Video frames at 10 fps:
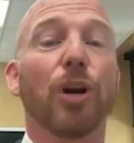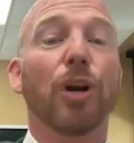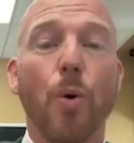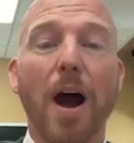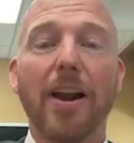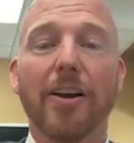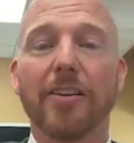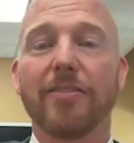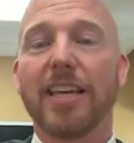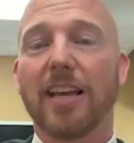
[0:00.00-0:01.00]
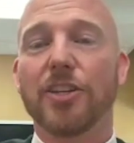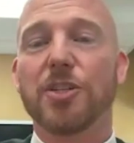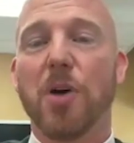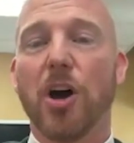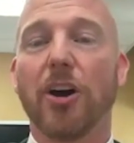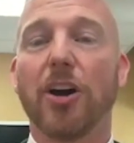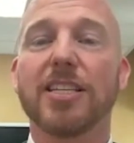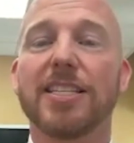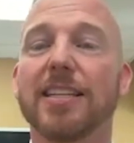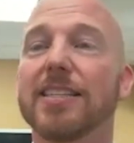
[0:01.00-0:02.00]
required of the English
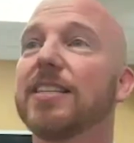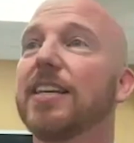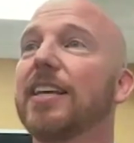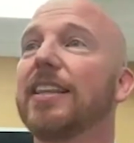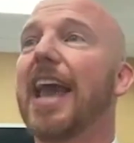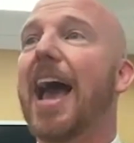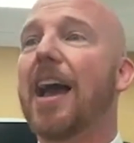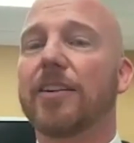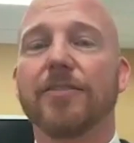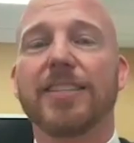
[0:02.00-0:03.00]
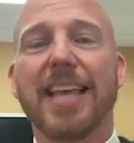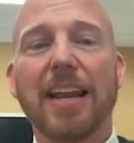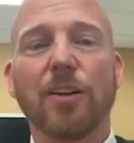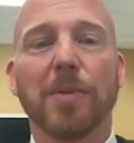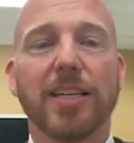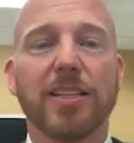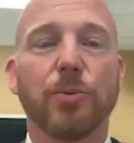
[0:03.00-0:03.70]
monarch since the Act of Settlement,